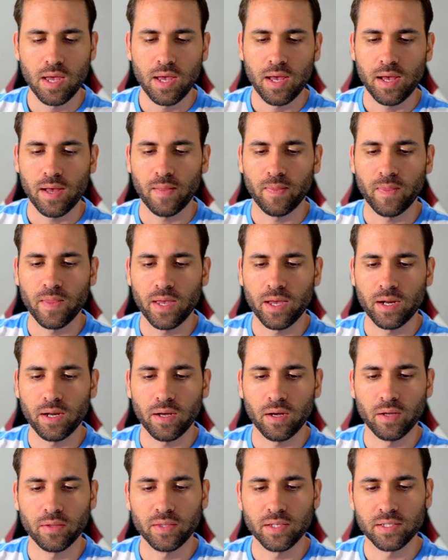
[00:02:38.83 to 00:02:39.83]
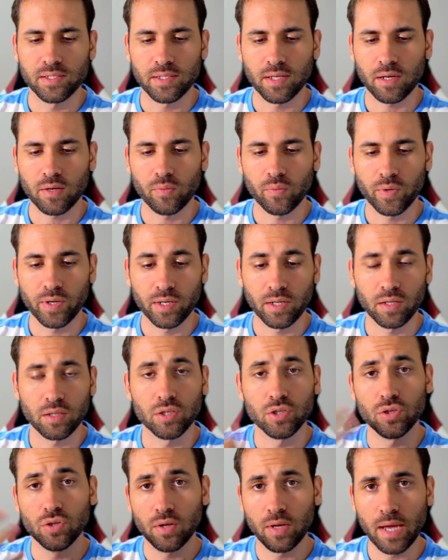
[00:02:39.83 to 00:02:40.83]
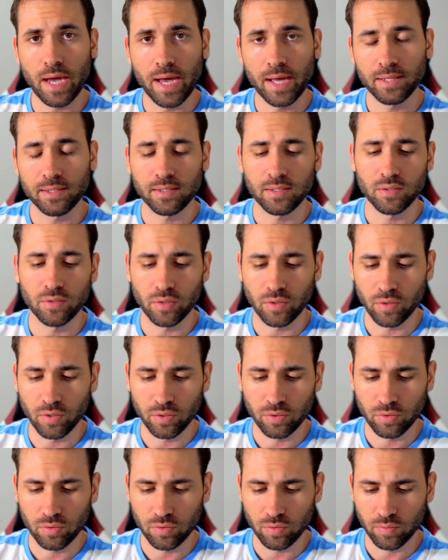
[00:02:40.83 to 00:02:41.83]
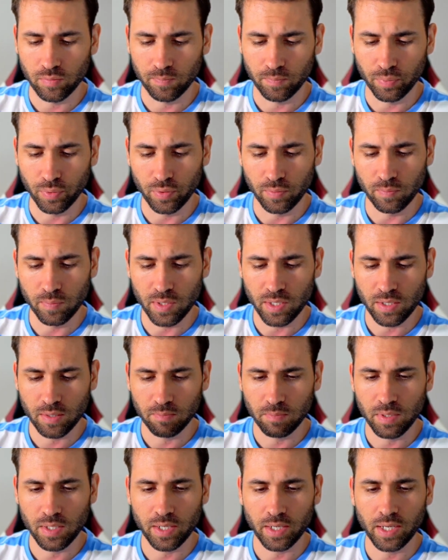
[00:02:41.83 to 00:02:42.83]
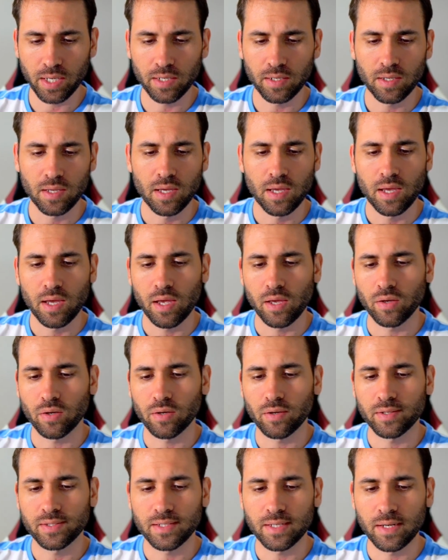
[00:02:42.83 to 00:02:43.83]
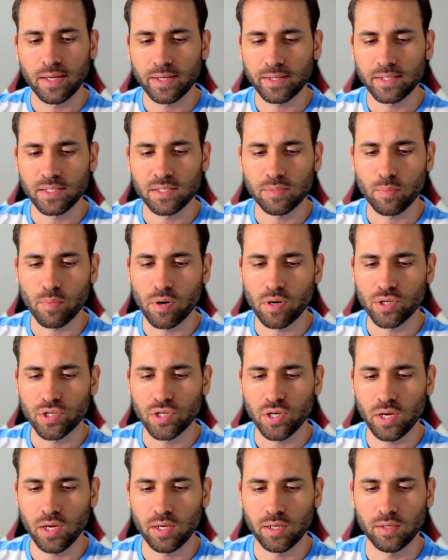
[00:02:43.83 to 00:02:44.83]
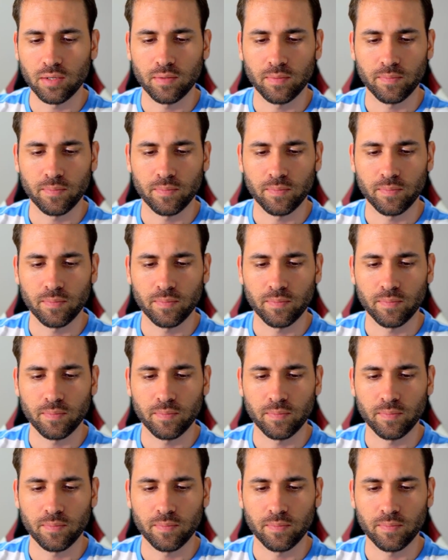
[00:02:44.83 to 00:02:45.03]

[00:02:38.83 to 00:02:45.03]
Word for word: and then on the second one you get, you're going to put B N B again, and you're going to select the smart chain.